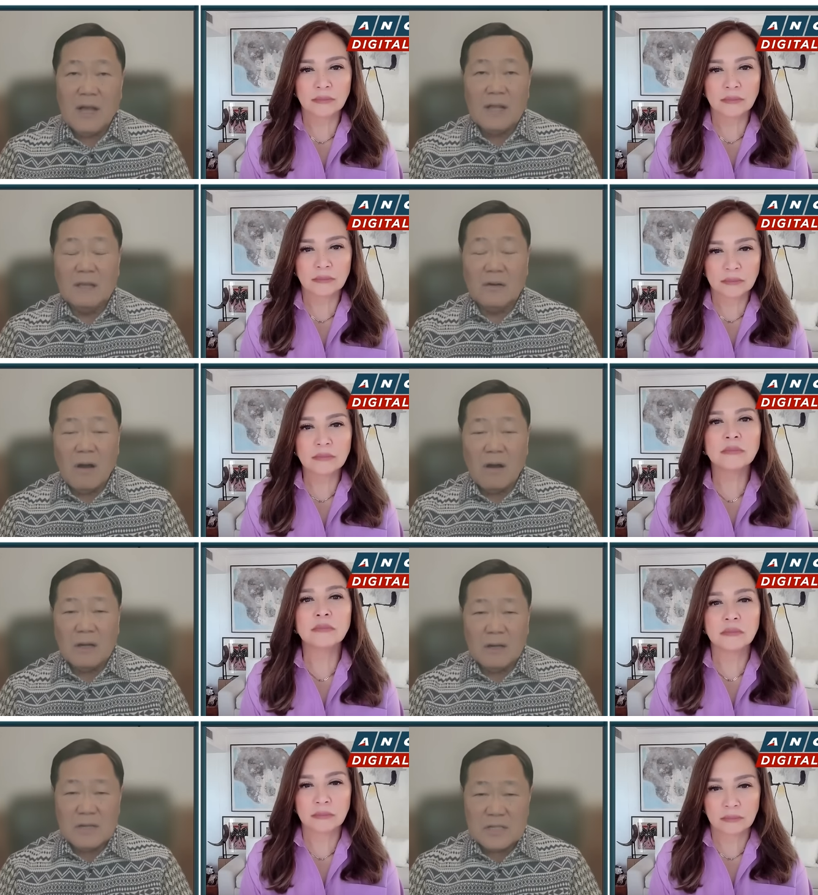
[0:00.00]
Speaker 1: under
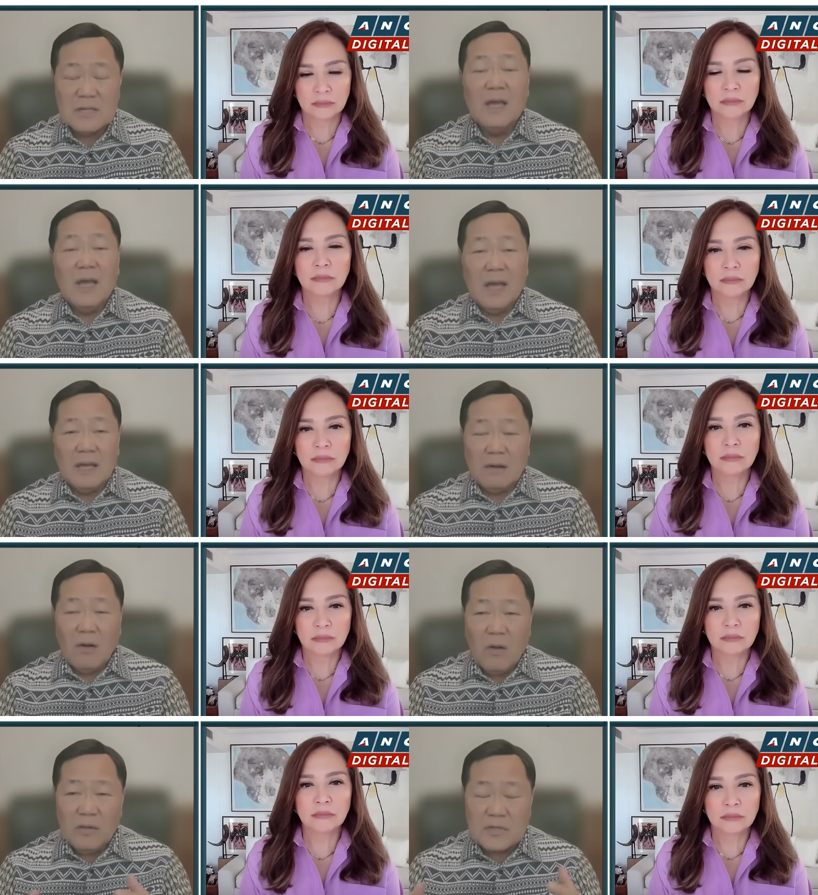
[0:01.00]
UNCLOS, and
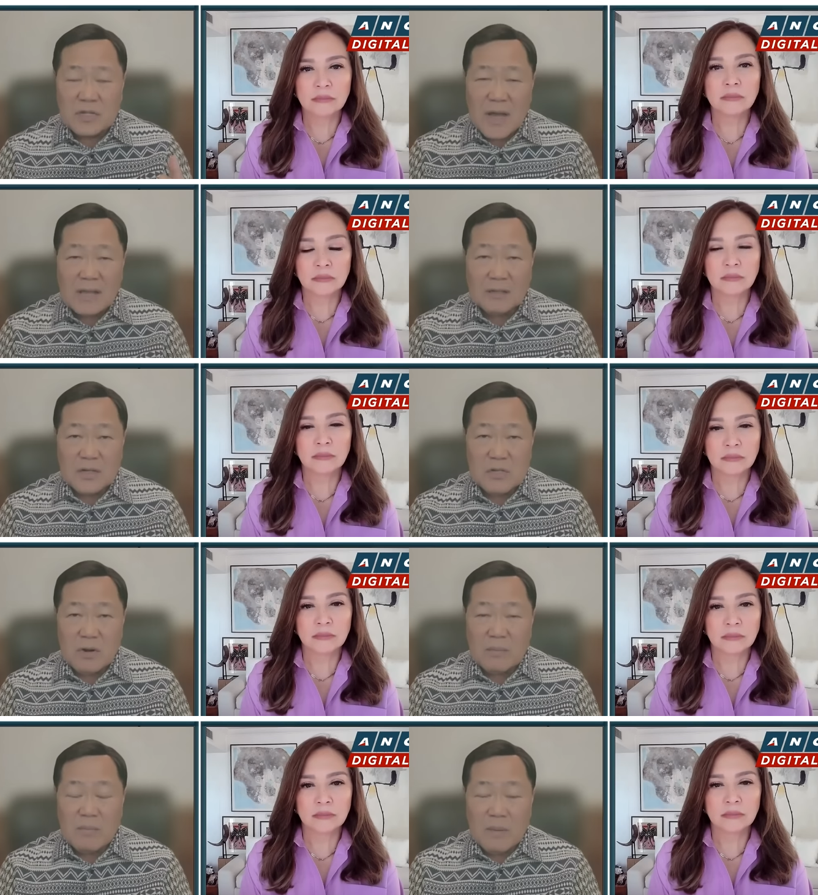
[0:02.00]
all those countries who
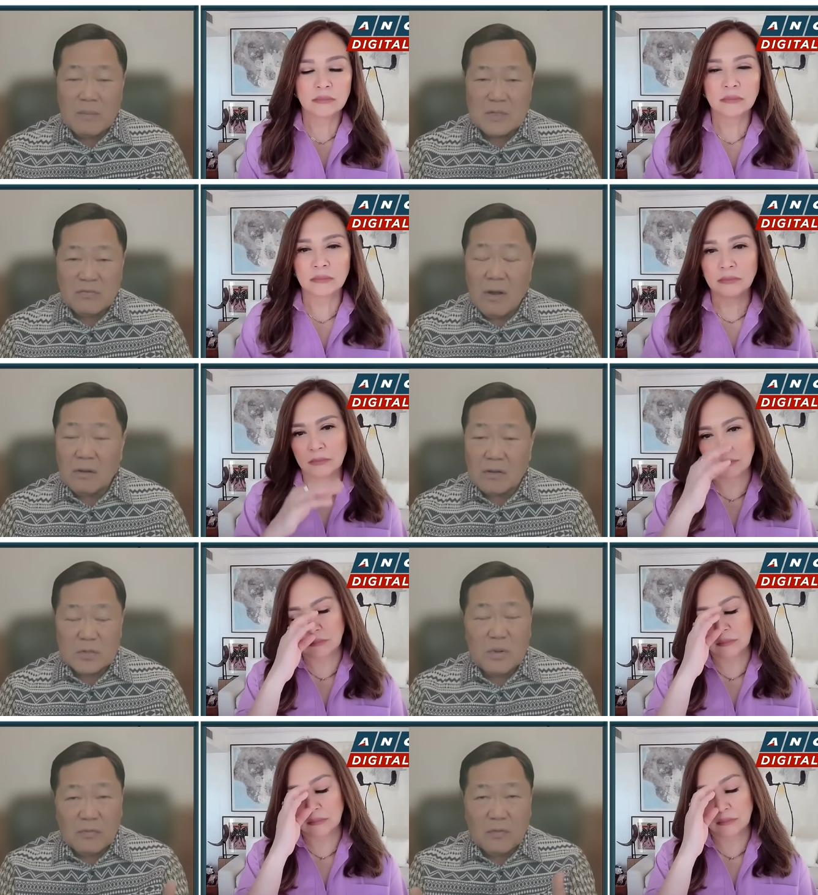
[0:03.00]
are members of
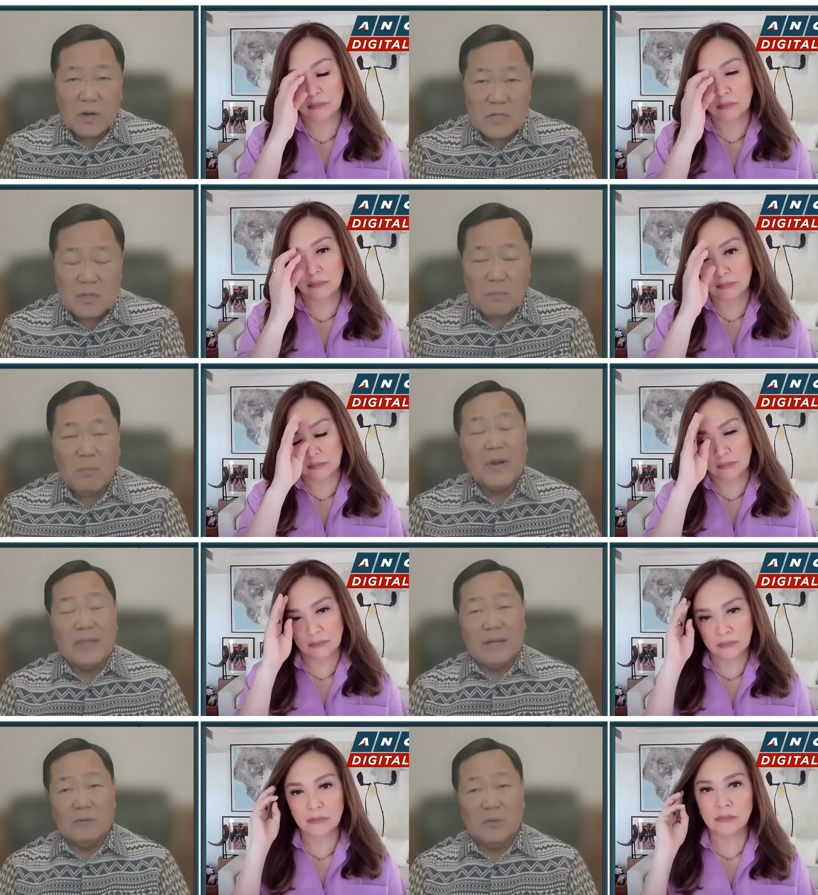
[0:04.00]
UNCLOS will, of course,
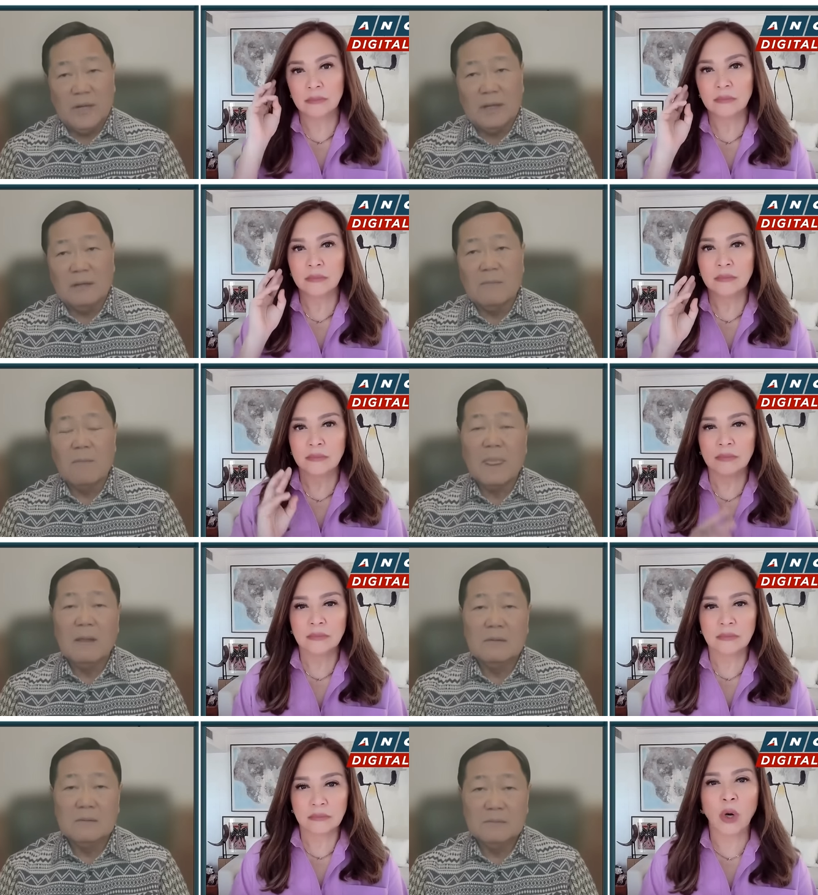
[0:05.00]
support that ruling.
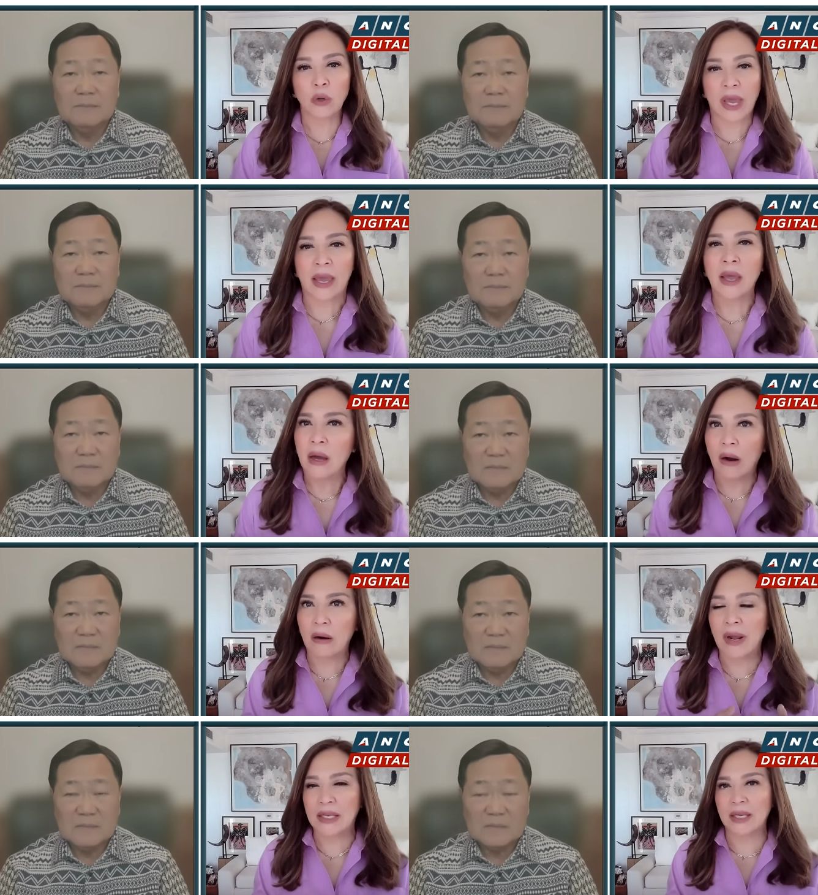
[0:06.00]
Speaker 2: Okay.
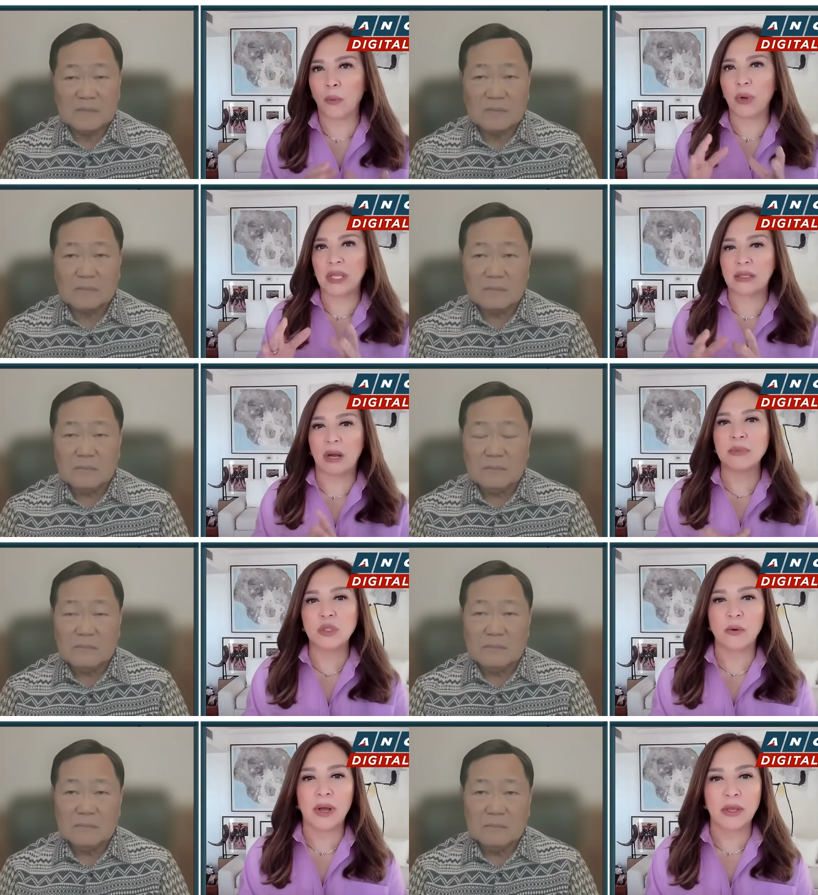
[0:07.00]
All right. Now, when it
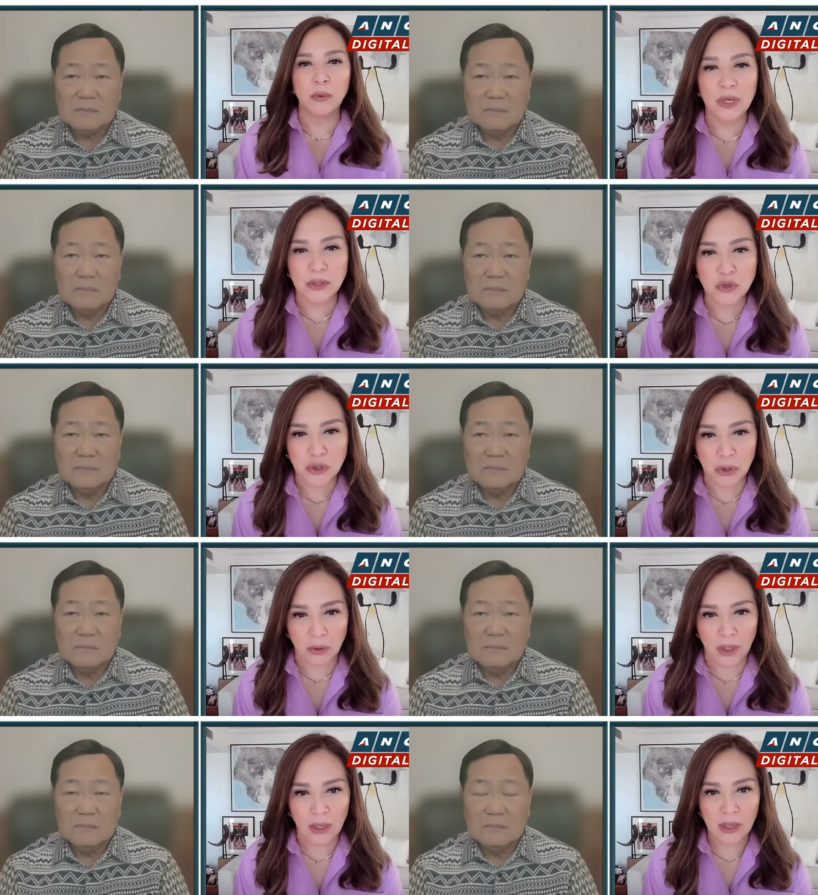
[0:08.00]
comes to Ayungin
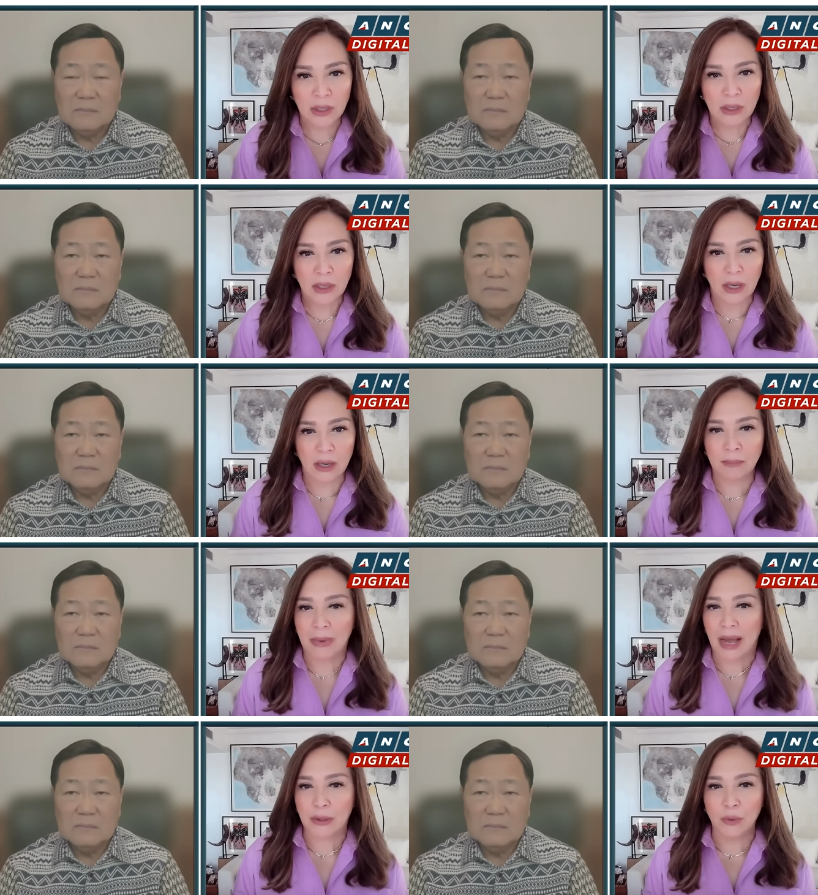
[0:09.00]
Shoal,
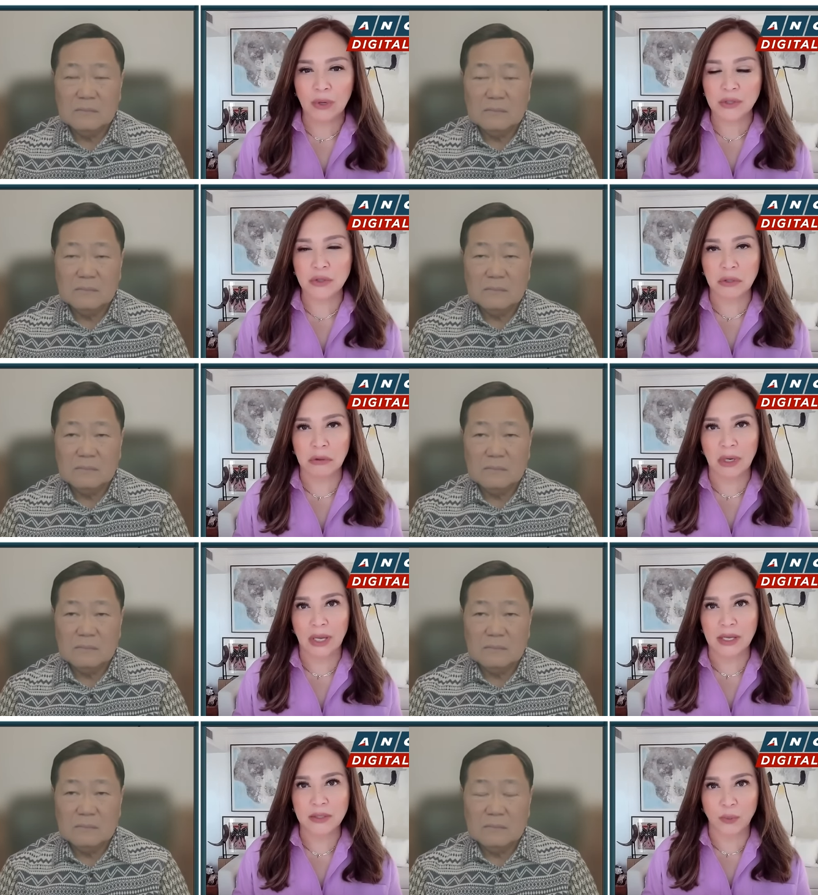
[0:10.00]
Ayungin Shoal
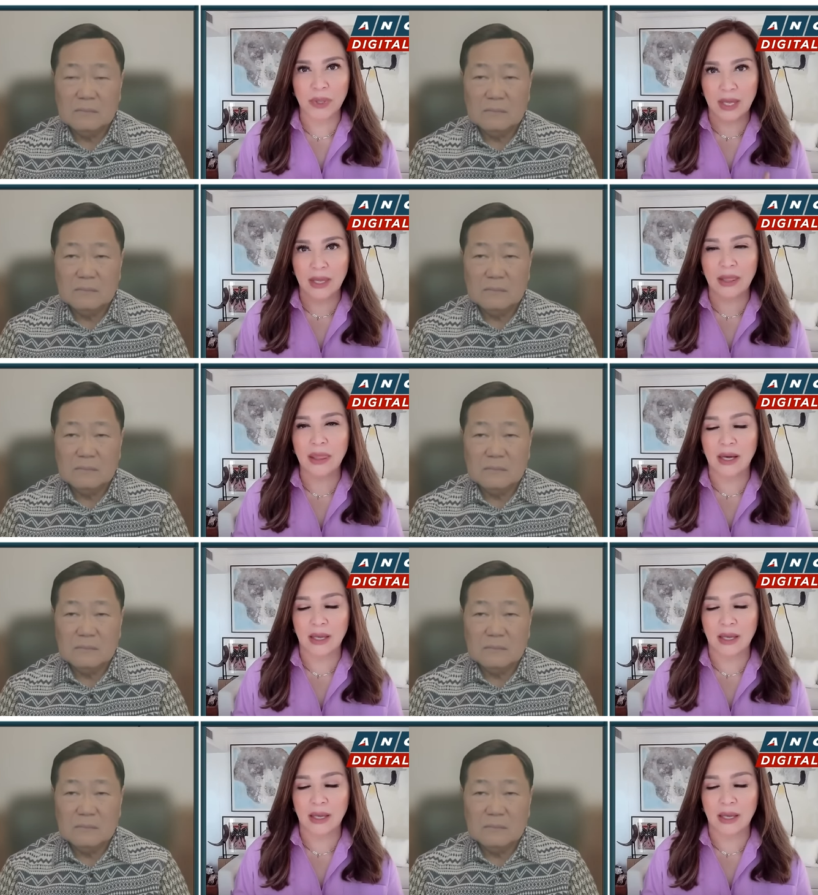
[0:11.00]
is within the